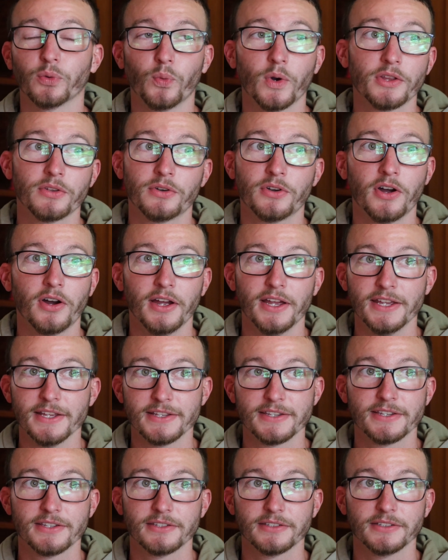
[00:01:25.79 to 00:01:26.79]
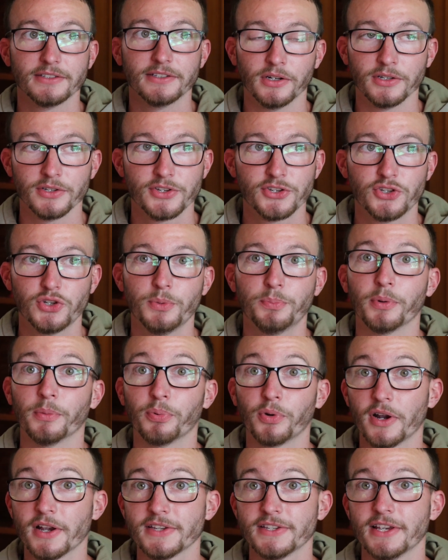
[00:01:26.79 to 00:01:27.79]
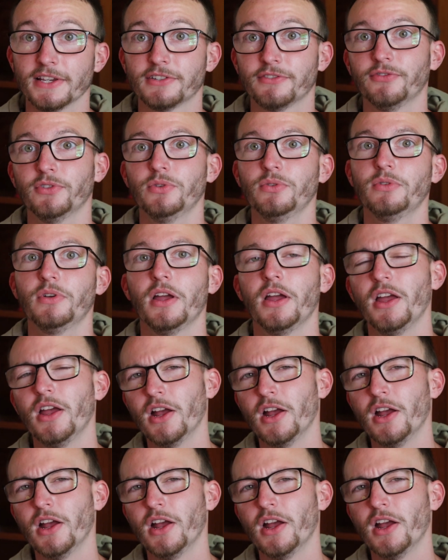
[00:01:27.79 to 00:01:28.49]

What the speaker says: whether or not it's a super processed food,